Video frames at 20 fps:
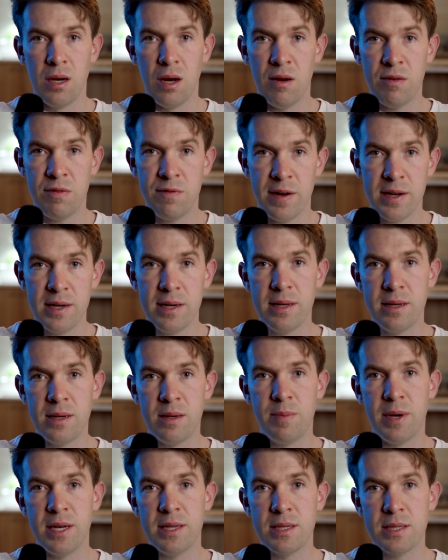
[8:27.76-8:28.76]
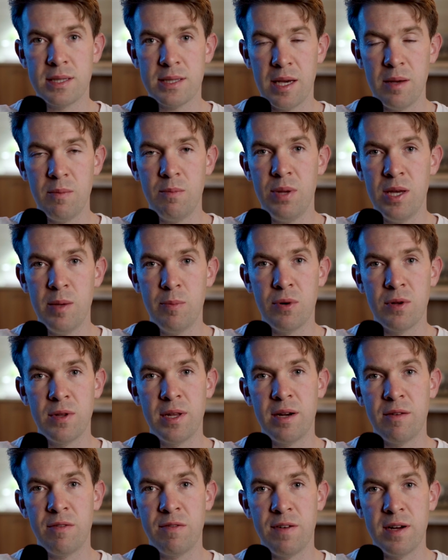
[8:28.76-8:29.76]
are funded by the same people
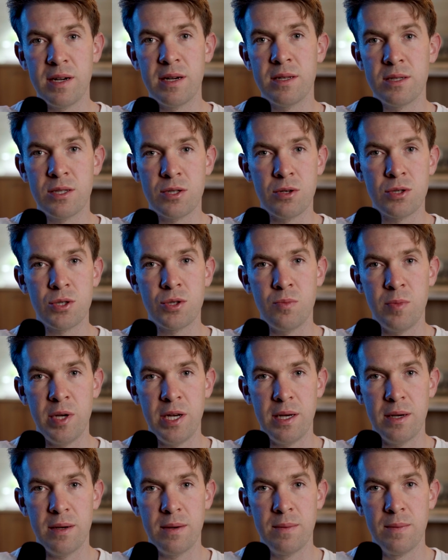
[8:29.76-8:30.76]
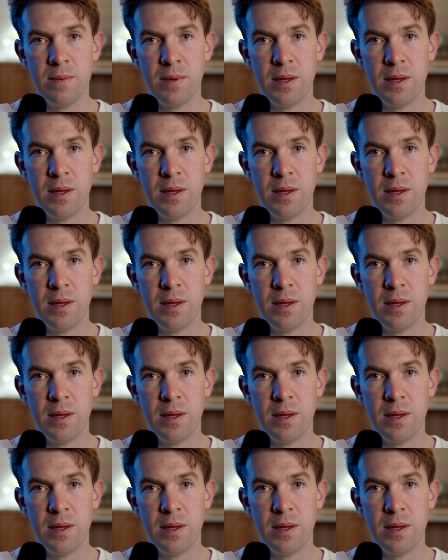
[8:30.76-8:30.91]
that have funded social media.